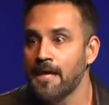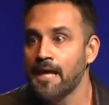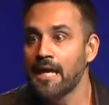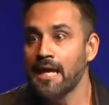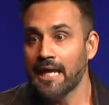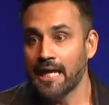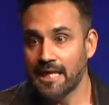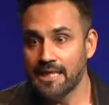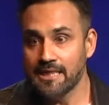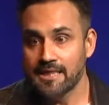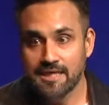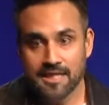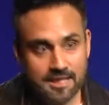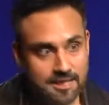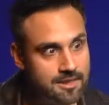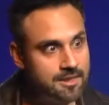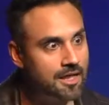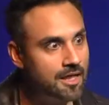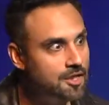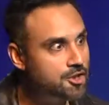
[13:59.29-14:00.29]
In this
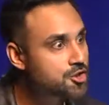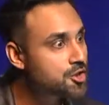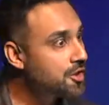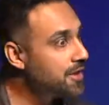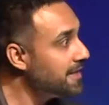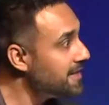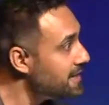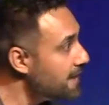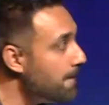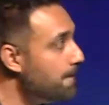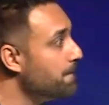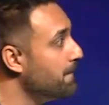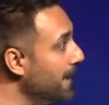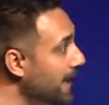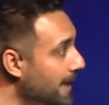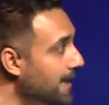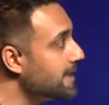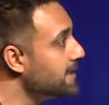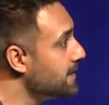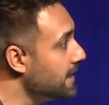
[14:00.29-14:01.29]
culture, it's a
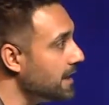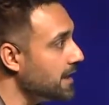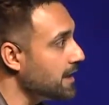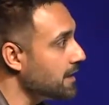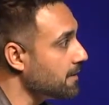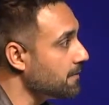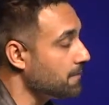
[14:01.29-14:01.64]
big deal.